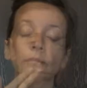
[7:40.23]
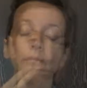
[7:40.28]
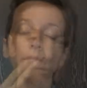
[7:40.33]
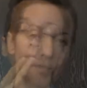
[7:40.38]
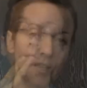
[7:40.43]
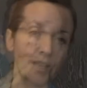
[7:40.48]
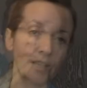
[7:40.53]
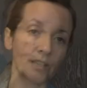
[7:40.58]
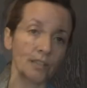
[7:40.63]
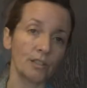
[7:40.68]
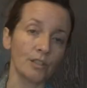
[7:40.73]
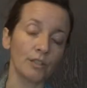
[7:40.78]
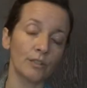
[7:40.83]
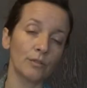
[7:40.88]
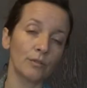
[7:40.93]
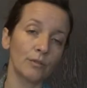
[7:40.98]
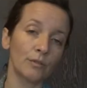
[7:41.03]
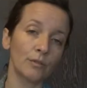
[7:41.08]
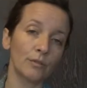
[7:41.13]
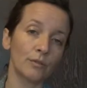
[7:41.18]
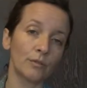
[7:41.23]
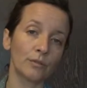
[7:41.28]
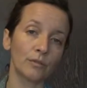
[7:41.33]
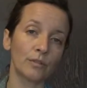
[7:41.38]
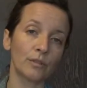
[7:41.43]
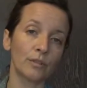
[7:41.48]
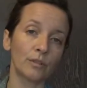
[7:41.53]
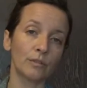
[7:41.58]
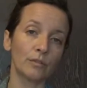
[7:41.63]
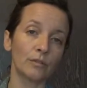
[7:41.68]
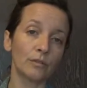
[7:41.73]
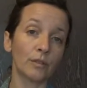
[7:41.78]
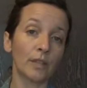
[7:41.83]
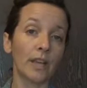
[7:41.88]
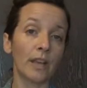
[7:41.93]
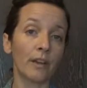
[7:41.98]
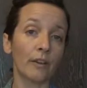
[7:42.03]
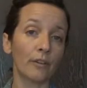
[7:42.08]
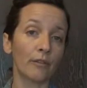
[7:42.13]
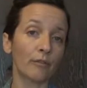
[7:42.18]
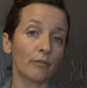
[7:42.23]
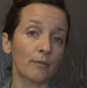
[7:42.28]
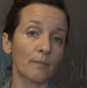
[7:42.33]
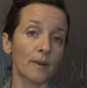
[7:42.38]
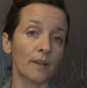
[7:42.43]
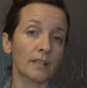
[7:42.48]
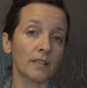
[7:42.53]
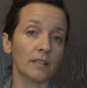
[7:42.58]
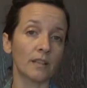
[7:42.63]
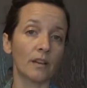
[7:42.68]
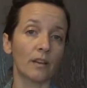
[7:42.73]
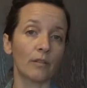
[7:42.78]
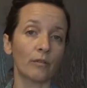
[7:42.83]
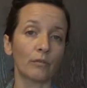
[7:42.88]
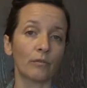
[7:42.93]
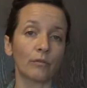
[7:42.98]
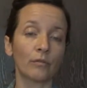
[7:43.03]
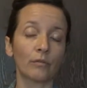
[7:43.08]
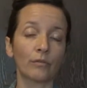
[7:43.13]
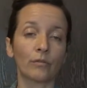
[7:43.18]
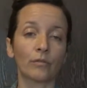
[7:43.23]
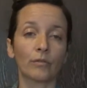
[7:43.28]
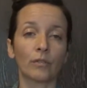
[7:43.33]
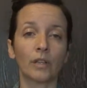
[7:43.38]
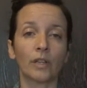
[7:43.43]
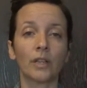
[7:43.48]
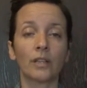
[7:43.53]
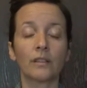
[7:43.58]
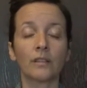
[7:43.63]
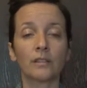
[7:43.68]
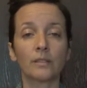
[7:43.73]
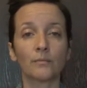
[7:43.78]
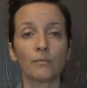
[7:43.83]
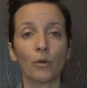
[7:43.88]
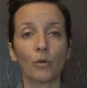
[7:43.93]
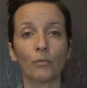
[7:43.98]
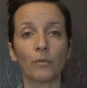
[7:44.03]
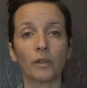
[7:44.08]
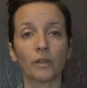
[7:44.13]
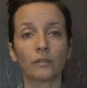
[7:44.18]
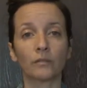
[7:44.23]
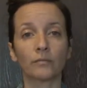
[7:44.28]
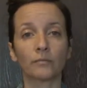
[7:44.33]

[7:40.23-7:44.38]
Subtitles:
I can choose to care for myself in this moment.